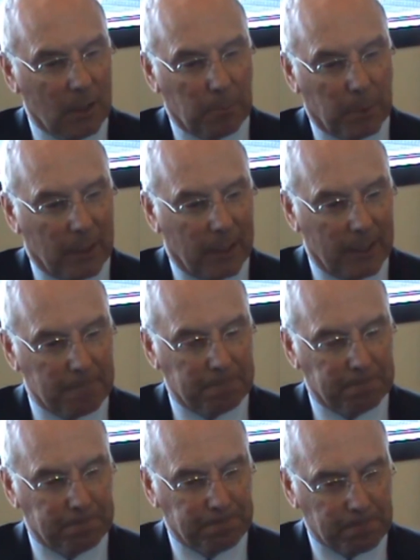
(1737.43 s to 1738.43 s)
But
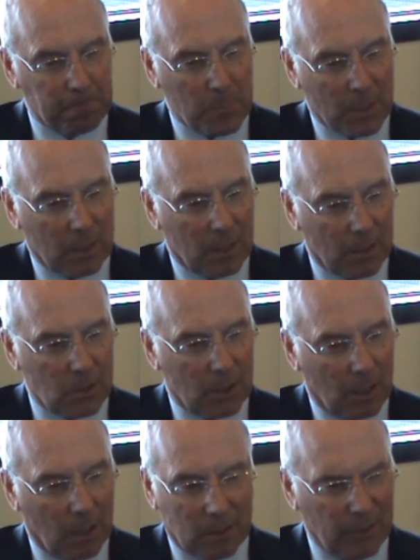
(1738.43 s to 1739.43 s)
I say,
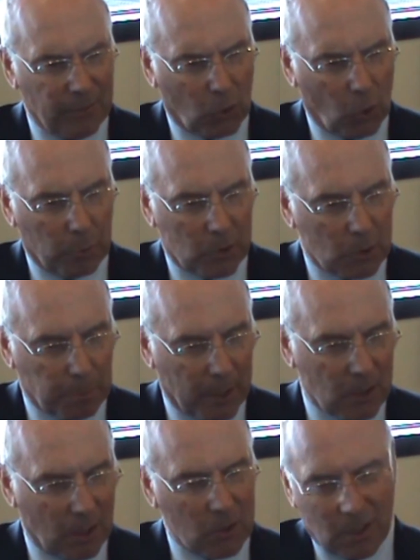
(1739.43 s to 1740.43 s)
David Coop was
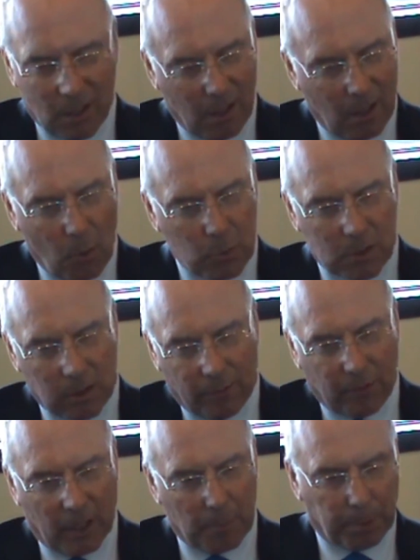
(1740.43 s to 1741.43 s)
special. I always
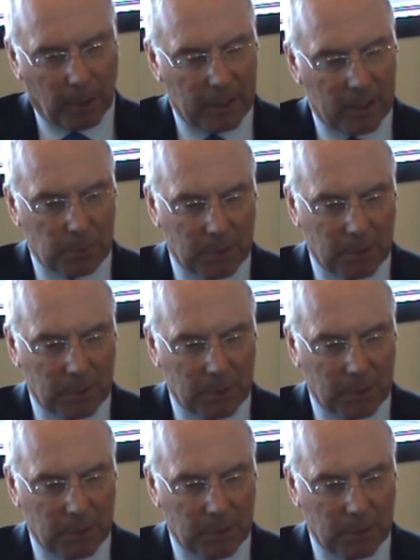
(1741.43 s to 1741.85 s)
loved great players.